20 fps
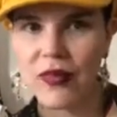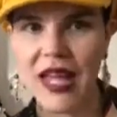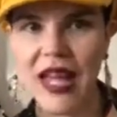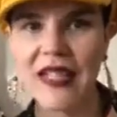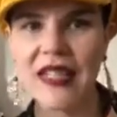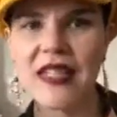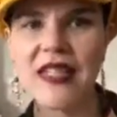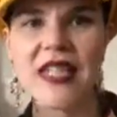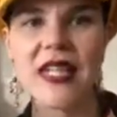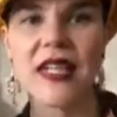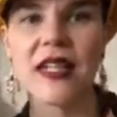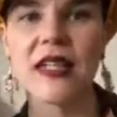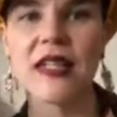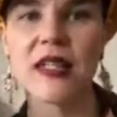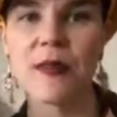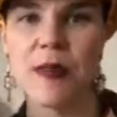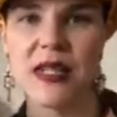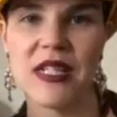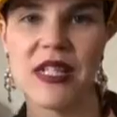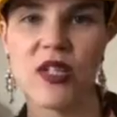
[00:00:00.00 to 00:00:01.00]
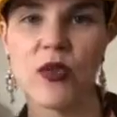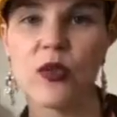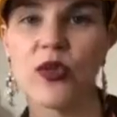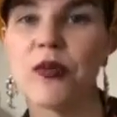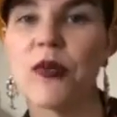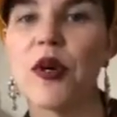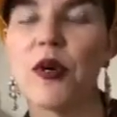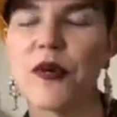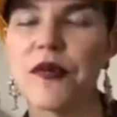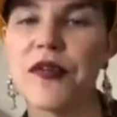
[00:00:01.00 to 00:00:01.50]
And it's basically an
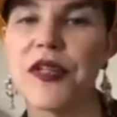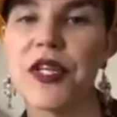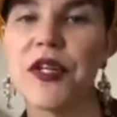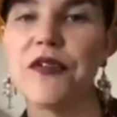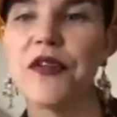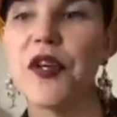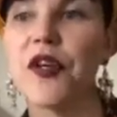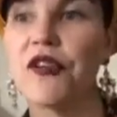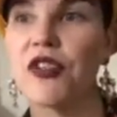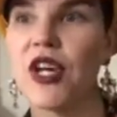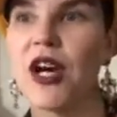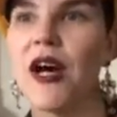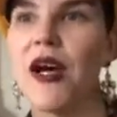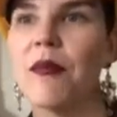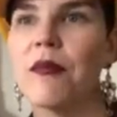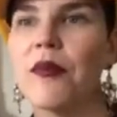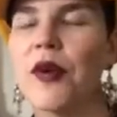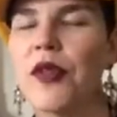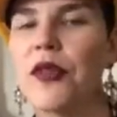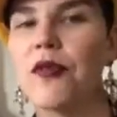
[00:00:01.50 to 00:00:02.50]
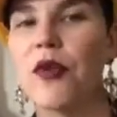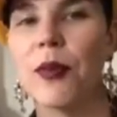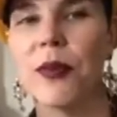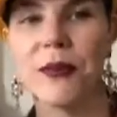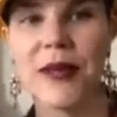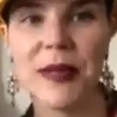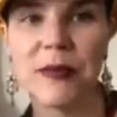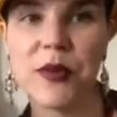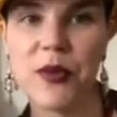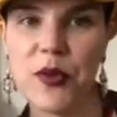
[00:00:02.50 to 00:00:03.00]
autobiography of her time with Robert
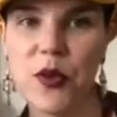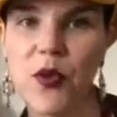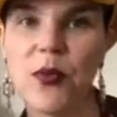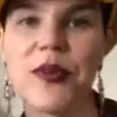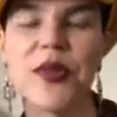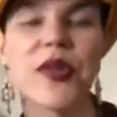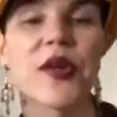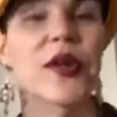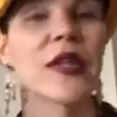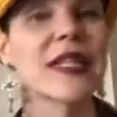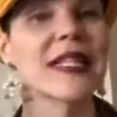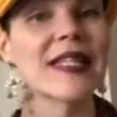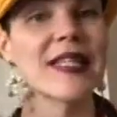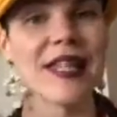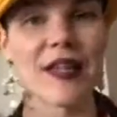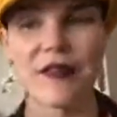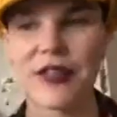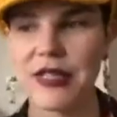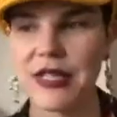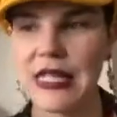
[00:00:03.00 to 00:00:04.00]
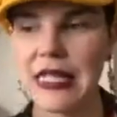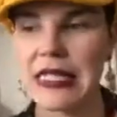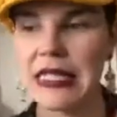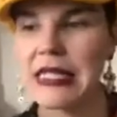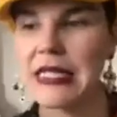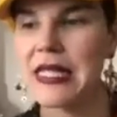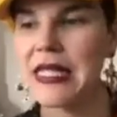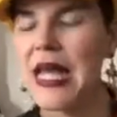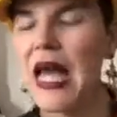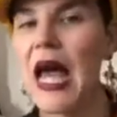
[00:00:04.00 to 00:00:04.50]
Mapplethorpe in the early
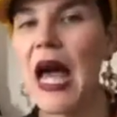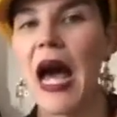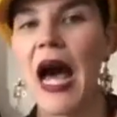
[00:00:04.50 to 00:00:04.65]
70s